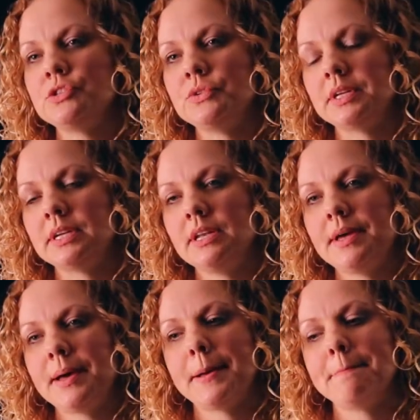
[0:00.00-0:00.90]
student,
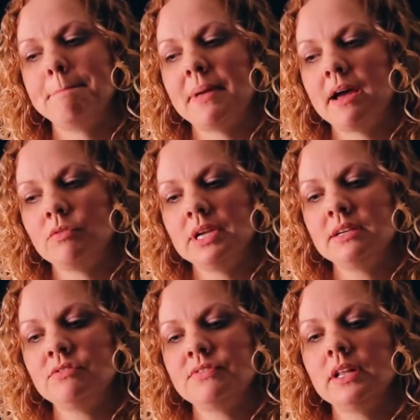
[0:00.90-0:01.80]
I
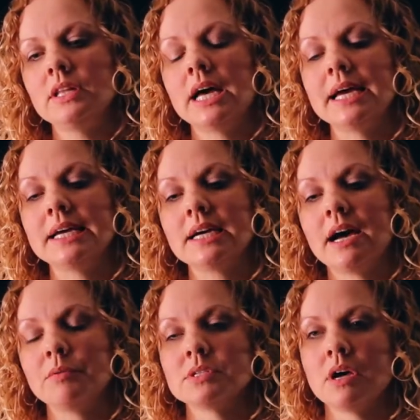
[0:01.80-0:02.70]
really felt like
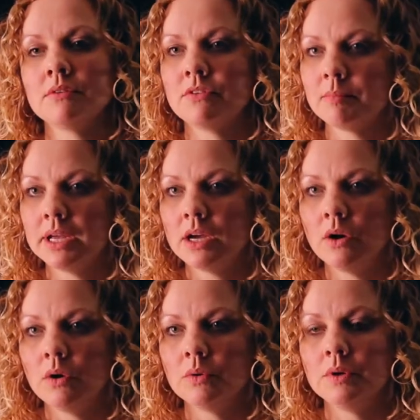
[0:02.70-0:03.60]
I was off on my
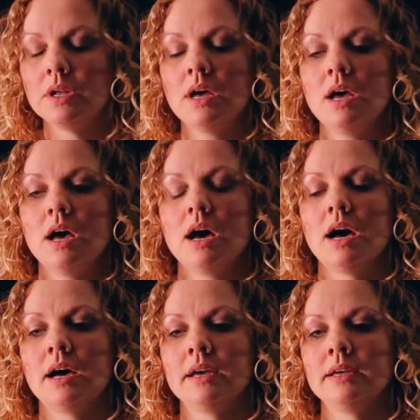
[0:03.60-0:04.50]
own.
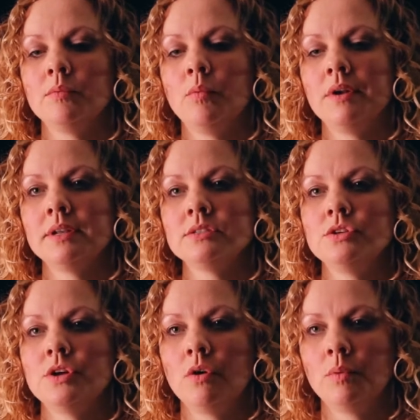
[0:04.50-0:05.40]
I wanted to
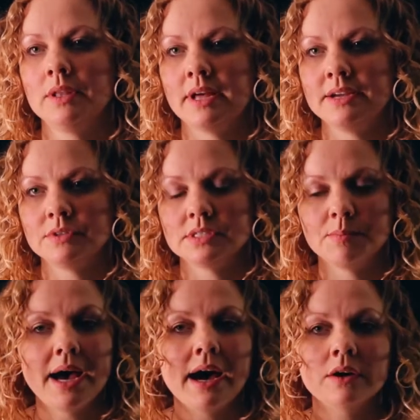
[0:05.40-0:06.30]
know what life was
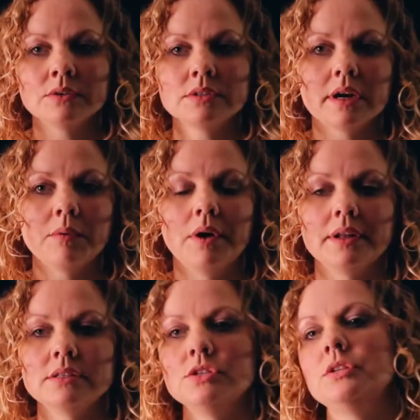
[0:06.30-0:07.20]
about. I
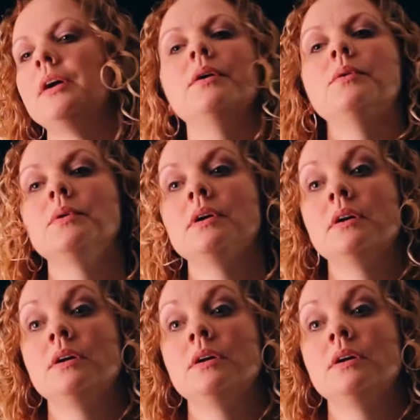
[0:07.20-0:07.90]
wanted to know